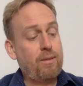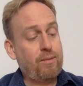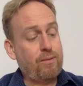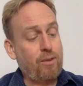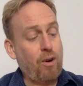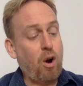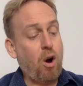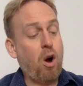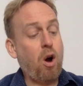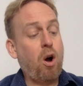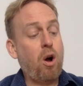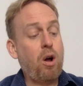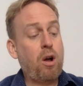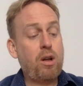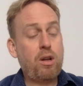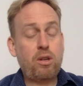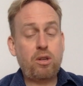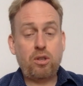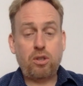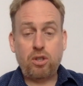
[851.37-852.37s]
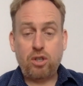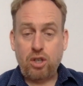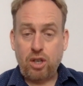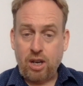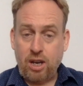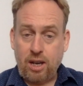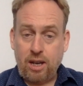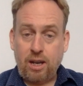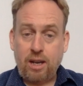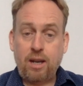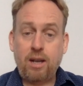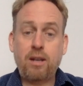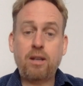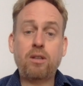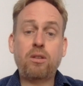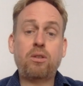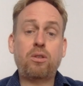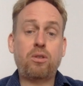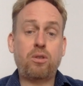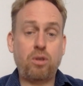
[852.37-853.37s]
4. G,
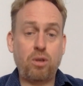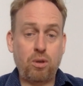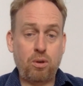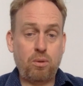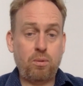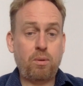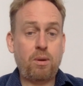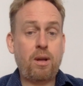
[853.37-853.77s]
2,